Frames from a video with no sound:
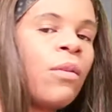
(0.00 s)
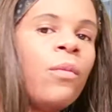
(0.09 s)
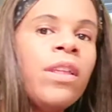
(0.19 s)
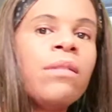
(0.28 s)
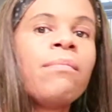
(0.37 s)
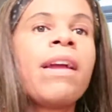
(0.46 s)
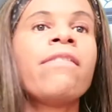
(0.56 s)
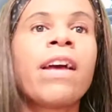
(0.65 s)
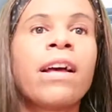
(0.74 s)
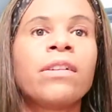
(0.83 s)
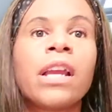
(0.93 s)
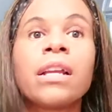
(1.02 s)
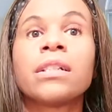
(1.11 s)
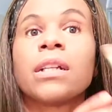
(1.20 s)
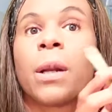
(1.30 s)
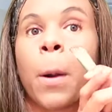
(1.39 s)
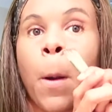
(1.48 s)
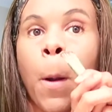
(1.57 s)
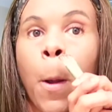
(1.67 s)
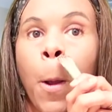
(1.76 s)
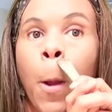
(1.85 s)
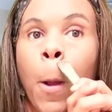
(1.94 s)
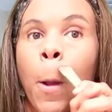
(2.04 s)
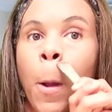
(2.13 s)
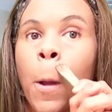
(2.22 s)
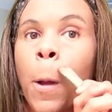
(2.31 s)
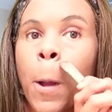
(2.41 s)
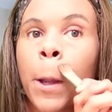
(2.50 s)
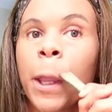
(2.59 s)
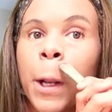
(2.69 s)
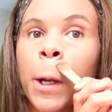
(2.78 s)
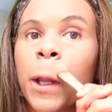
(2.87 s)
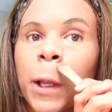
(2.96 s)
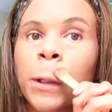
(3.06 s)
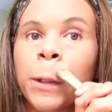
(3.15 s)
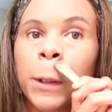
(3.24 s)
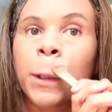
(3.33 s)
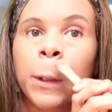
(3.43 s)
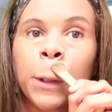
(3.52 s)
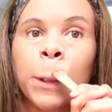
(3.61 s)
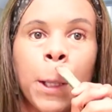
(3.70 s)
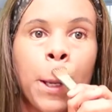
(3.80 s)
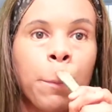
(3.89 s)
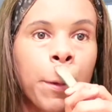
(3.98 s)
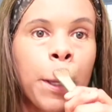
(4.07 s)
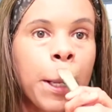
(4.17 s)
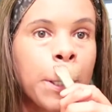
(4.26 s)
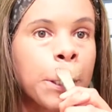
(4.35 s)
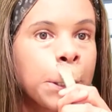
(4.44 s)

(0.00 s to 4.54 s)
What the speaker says: with my foundation. Again, I guess this is like beginner